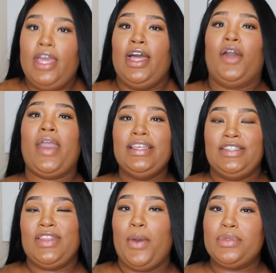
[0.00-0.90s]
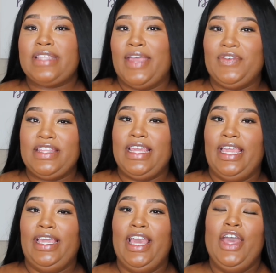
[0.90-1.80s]
Okay, so that was everything.
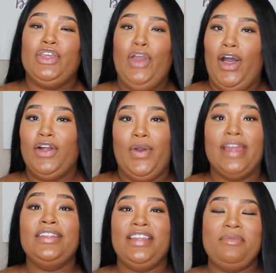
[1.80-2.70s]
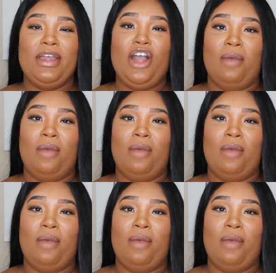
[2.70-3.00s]
Y'all go ahead and leave me a